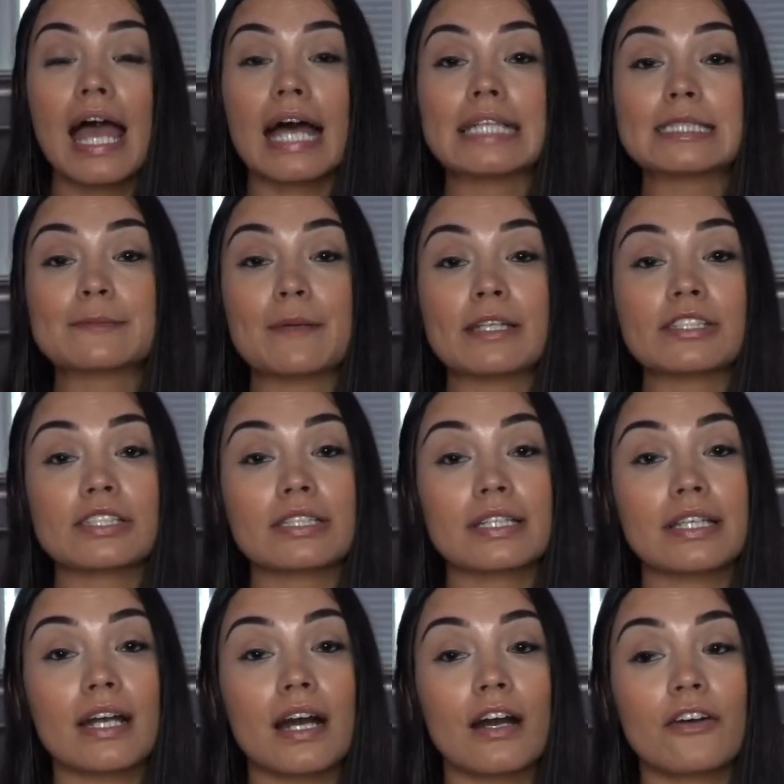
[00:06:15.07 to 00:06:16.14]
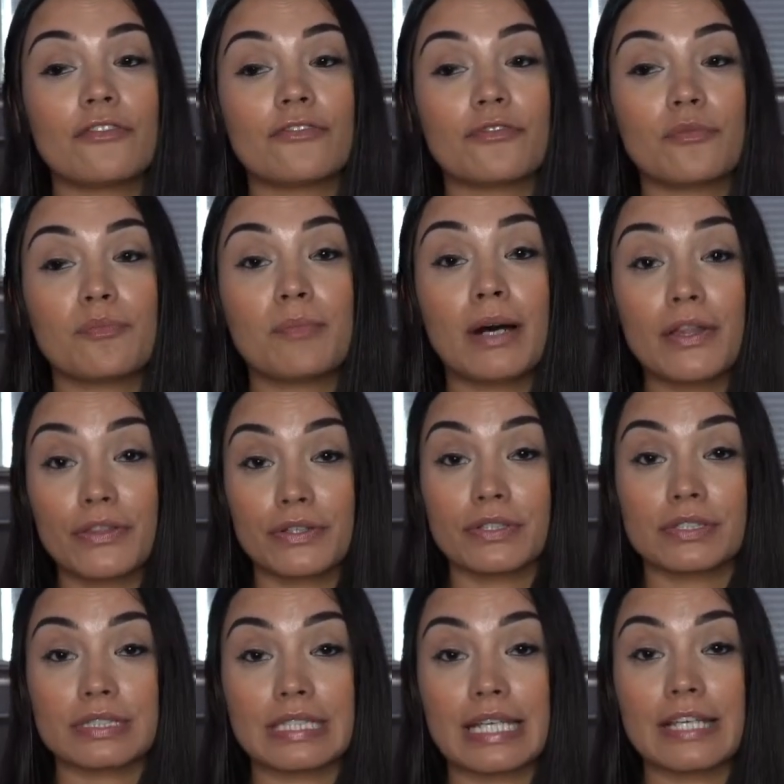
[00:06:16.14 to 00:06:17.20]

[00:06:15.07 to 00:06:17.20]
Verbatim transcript: especially of mothers,